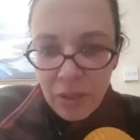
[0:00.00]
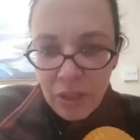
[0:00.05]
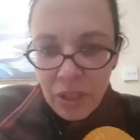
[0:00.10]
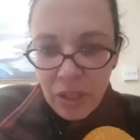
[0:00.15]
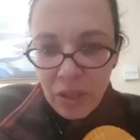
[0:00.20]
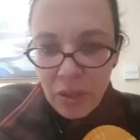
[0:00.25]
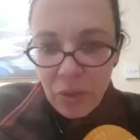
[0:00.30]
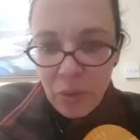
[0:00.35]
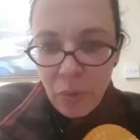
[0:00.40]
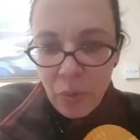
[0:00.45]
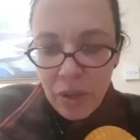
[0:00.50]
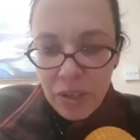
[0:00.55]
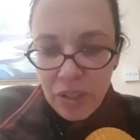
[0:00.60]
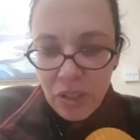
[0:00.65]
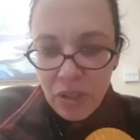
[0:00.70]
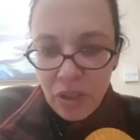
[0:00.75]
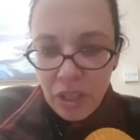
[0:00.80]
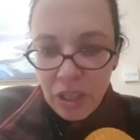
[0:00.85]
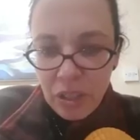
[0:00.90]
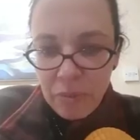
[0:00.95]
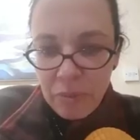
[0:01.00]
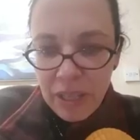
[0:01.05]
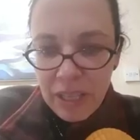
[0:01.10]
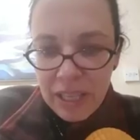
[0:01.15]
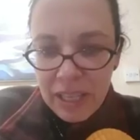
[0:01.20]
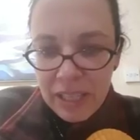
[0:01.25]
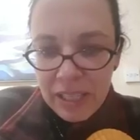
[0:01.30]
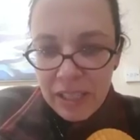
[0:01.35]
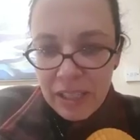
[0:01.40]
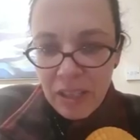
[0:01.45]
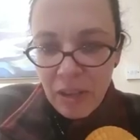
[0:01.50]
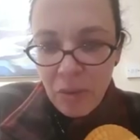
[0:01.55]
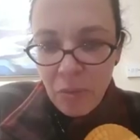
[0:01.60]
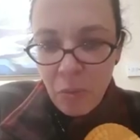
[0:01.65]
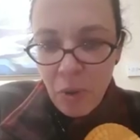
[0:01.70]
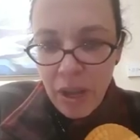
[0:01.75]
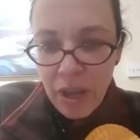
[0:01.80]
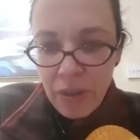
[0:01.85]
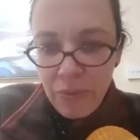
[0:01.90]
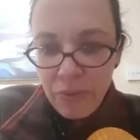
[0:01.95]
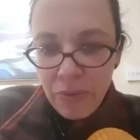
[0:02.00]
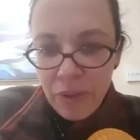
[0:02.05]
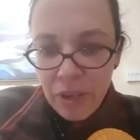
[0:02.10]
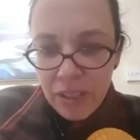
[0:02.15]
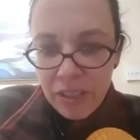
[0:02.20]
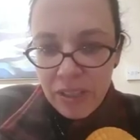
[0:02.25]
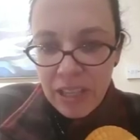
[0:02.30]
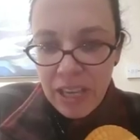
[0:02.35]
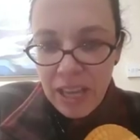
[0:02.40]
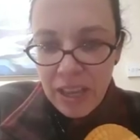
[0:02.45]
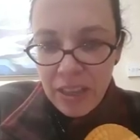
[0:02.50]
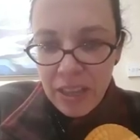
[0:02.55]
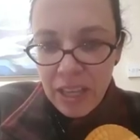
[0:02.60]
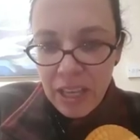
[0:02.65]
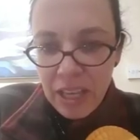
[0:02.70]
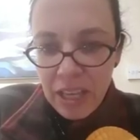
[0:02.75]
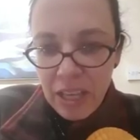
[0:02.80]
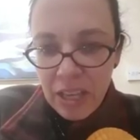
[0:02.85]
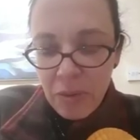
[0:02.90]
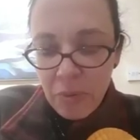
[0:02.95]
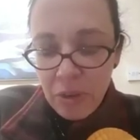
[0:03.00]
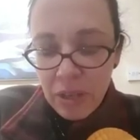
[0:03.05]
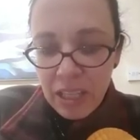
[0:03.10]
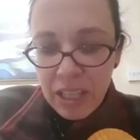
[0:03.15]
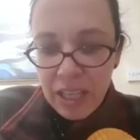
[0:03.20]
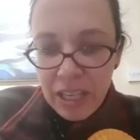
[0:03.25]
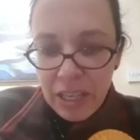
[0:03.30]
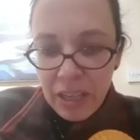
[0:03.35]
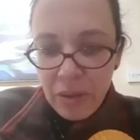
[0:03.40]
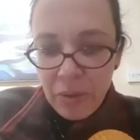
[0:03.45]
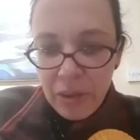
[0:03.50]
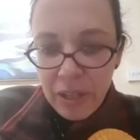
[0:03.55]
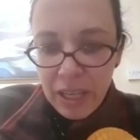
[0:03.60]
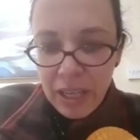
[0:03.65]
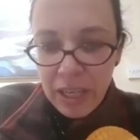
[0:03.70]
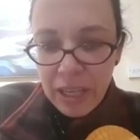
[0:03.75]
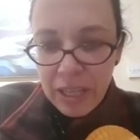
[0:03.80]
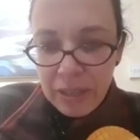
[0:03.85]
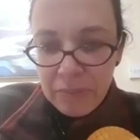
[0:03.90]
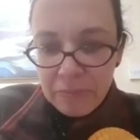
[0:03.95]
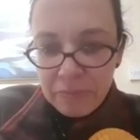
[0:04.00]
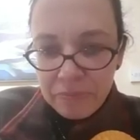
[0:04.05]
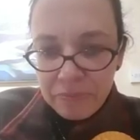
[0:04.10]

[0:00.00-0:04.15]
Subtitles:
a new wonder drug could be years away for us, yet the EU would get it quickly.